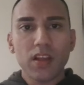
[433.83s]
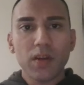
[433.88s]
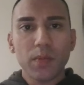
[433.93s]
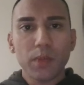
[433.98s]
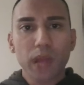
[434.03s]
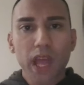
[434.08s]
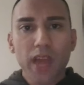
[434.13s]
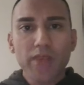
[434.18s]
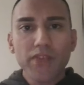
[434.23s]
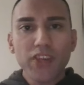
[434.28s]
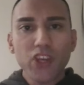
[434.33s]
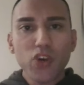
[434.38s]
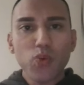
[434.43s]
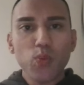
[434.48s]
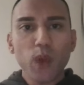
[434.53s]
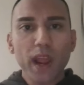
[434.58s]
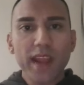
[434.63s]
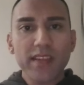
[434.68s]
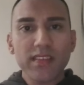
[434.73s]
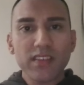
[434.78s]
But if you
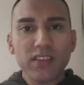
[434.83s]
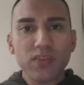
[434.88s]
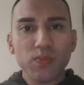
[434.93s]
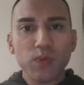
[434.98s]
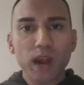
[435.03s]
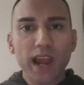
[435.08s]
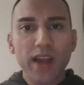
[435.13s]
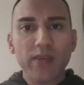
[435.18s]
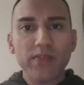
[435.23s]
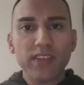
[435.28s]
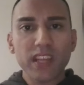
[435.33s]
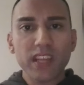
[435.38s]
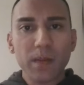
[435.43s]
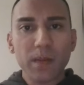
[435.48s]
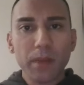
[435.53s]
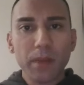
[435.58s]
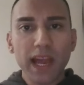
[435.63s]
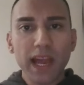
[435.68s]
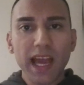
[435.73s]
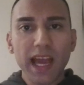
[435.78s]
went around an
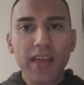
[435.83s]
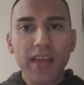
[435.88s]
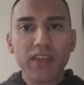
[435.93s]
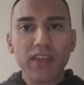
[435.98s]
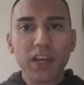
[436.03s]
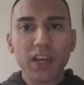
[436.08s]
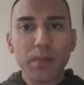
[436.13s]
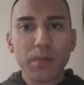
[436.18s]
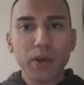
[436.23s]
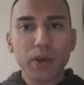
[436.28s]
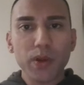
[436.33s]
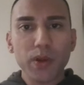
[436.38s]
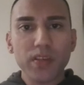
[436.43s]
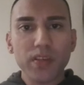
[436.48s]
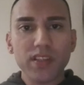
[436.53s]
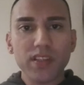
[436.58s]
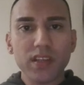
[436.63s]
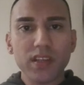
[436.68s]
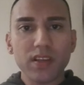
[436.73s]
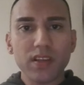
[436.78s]
empathic
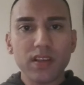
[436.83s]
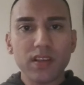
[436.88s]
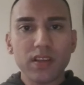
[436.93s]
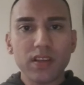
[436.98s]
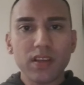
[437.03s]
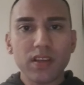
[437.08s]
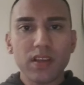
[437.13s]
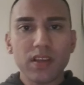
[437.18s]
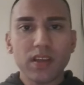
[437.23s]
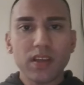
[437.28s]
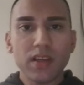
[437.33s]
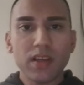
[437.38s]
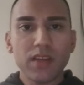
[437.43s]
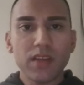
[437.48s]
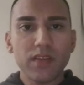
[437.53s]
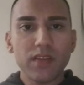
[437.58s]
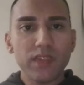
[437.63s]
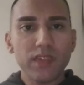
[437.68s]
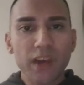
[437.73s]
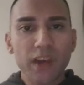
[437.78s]
person,
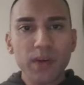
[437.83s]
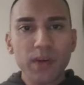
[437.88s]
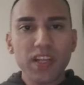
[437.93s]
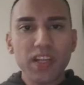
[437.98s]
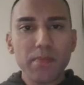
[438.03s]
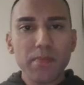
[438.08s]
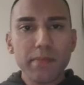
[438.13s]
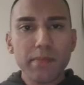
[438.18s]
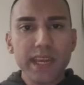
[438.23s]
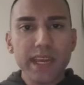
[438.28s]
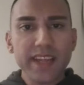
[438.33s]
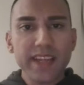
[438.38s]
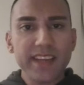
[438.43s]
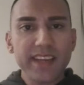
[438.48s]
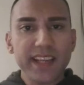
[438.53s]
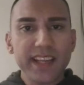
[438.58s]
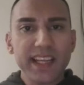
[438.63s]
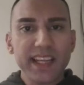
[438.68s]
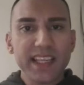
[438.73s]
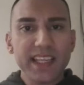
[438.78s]
they would
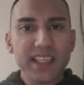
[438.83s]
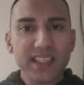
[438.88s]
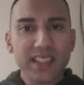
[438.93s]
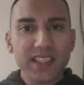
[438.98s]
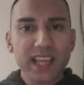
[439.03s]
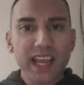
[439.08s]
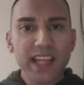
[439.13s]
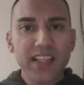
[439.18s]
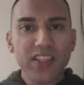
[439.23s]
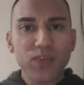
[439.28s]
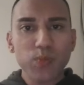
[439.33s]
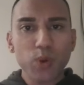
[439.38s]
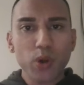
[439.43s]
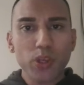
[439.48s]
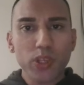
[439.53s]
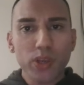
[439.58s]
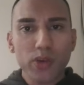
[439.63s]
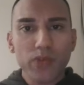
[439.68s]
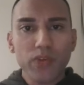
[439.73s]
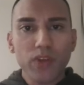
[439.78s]
immediately sense
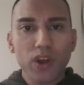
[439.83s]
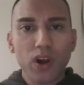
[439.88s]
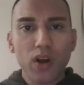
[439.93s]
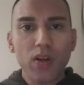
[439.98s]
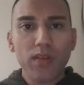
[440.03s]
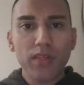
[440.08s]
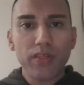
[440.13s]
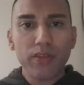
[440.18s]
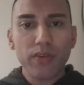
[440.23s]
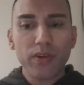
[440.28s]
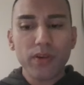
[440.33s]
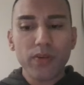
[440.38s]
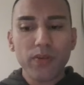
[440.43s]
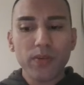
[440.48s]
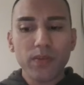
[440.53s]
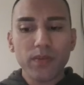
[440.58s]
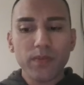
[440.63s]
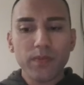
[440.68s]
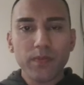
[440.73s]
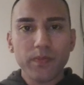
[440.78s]
what you've gone through.
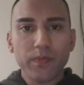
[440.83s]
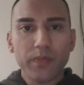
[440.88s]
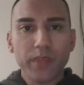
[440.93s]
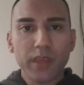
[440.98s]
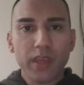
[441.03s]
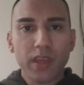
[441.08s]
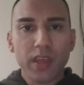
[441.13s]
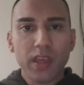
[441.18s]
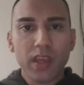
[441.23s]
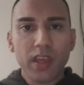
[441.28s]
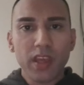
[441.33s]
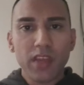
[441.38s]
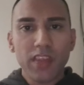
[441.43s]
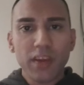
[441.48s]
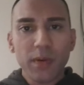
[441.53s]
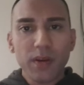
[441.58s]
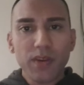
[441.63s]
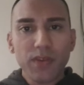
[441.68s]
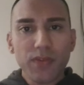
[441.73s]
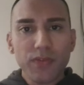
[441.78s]

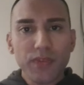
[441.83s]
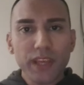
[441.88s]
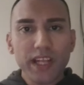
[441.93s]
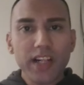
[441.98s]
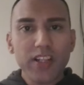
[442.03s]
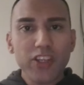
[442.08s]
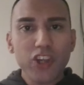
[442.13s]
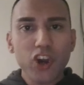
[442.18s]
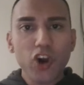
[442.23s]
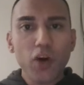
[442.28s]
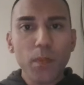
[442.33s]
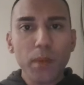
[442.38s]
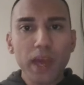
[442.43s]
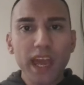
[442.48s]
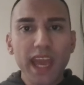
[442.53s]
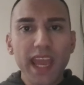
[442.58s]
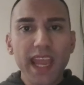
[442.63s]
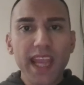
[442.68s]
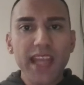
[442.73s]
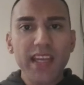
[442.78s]
They would feel your
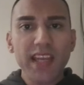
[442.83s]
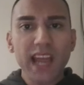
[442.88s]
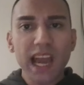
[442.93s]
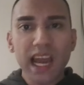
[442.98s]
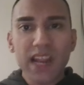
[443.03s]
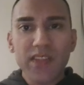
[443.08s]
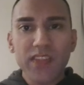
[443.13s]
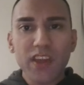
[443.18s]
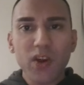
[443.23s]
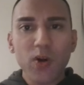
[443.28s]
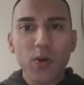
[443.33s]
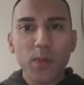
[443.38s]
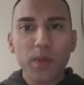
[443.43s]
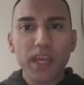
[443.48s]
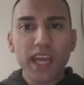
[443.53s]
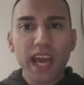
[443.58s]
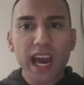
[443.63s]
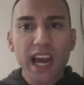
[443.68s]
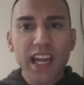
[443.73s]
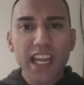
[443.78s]
pain and they would
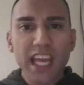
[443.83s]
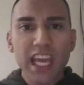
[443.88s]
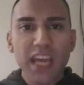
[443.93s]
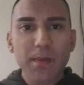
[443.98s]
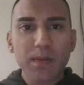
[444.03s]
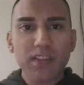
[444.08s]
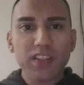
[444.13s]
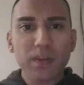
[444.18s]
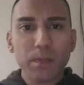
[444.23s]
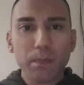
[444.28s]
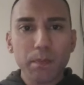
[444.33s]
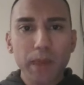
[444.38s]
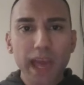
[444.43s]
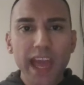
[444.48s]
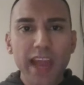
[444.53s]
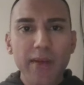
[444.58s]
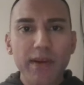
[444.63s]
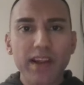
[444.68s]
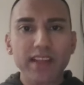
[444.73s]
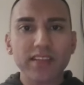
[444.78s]
be unable to
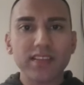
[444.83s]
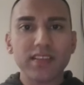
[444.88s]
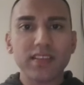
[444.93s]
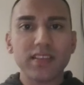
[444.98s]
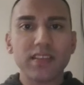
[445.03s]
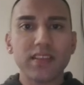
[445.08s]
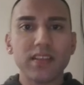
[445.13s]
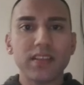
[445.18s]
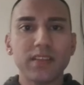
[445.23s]
bear it.